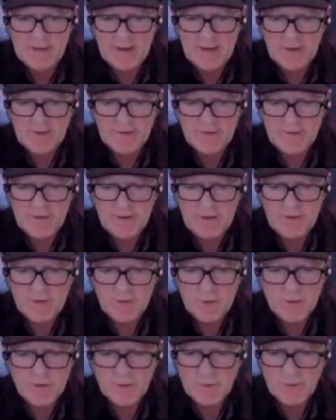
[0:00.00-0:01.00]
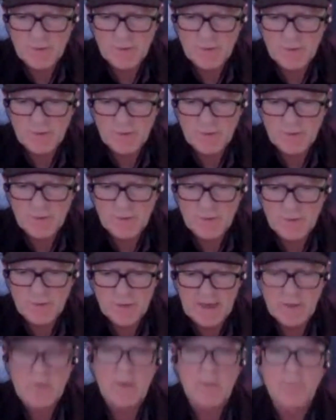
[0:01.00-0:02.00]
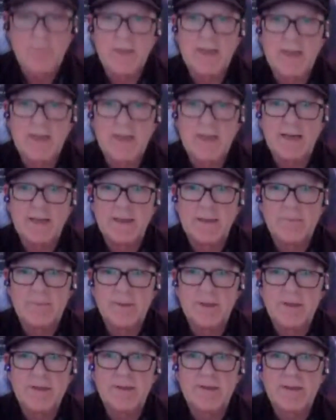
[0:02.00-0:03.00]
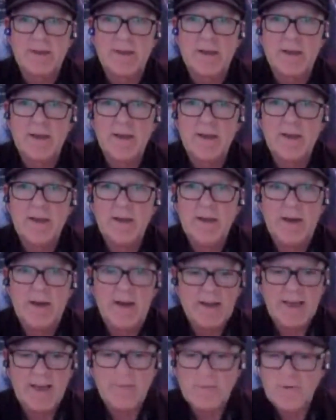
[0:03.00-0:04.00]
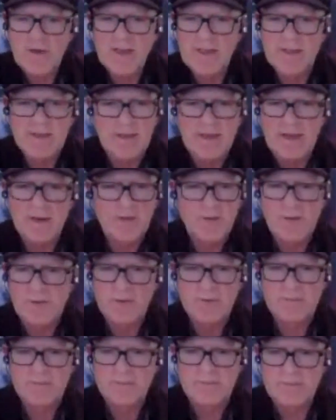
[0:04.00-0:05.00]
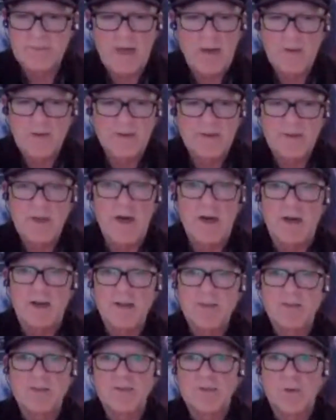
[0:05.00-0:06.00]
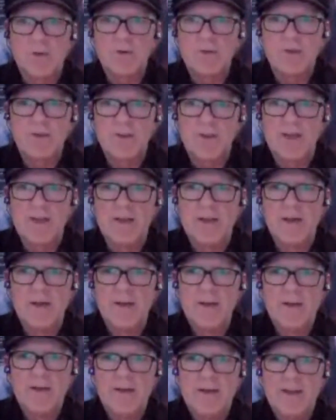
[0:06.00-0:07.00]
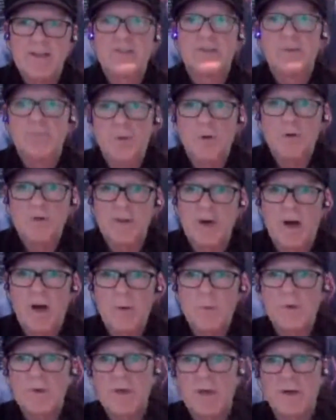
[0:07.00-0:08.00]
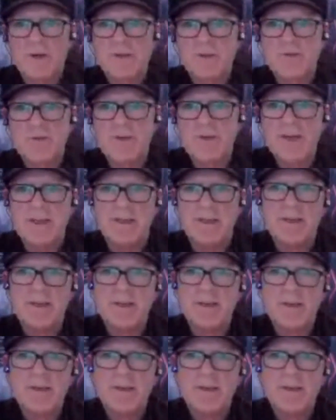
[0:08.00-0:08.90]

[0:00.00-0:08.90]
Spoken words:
I thought it was all getting too complicated, but I kept reading it. I thought, no, it's not. It's the sort of thing, it's the book that I would like to read.